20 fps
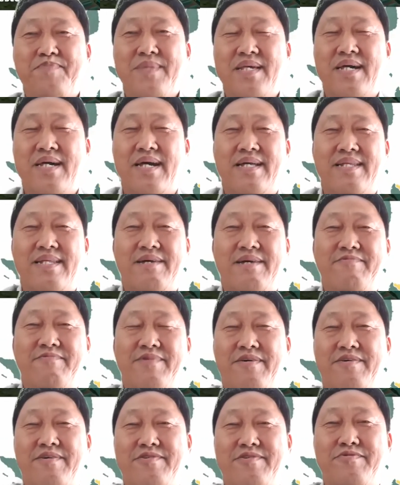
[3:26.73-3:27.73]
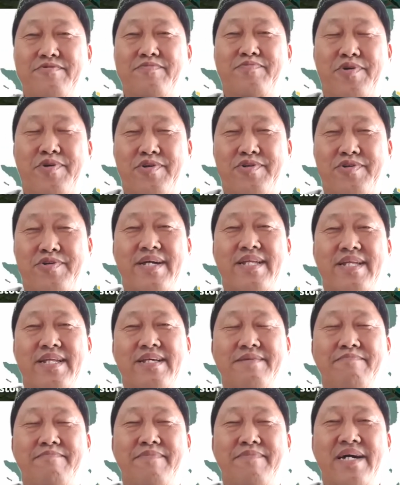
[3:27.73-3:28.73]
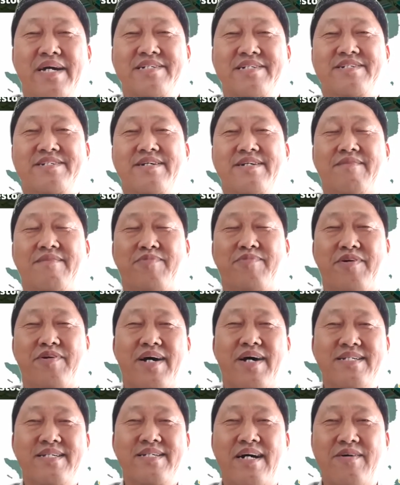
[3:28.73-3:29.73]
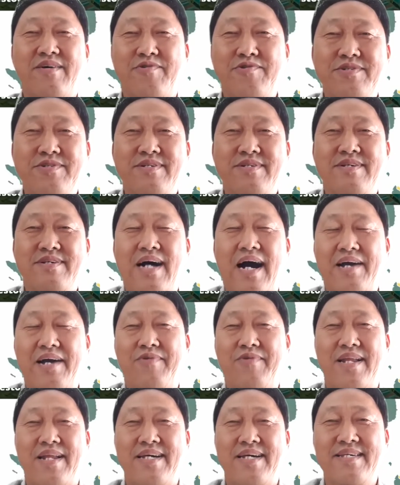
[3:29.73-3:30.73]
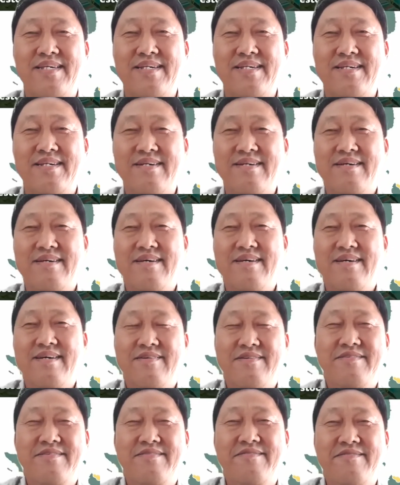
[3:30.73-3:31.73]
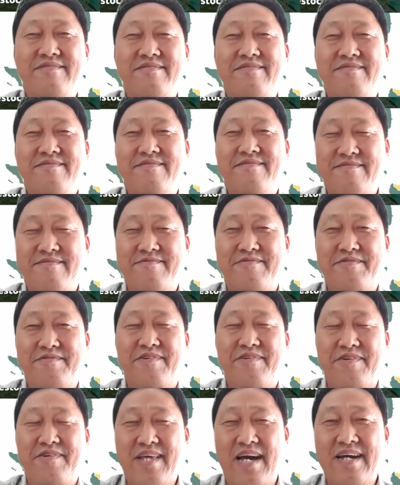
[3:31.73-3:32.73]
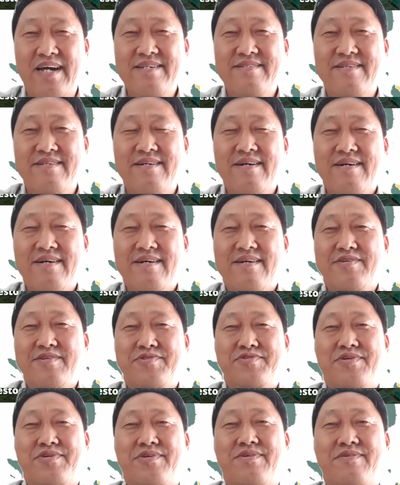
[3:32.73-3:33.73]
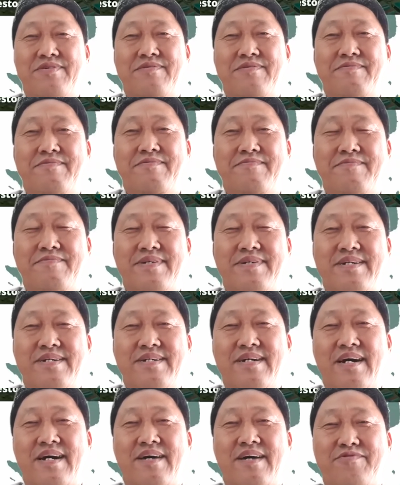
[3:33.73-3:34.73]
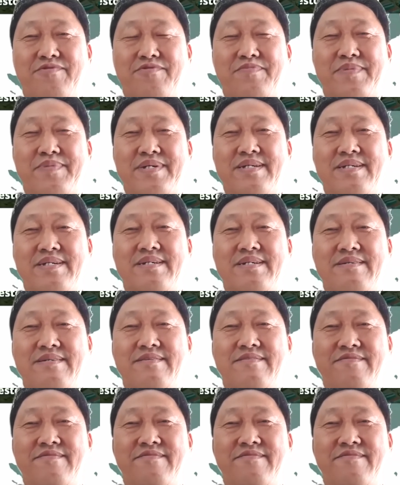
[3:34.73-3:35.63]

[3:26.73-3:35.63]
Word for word: and uh, we got to portray the image. Our products are good, high quality, good for test. So we have to be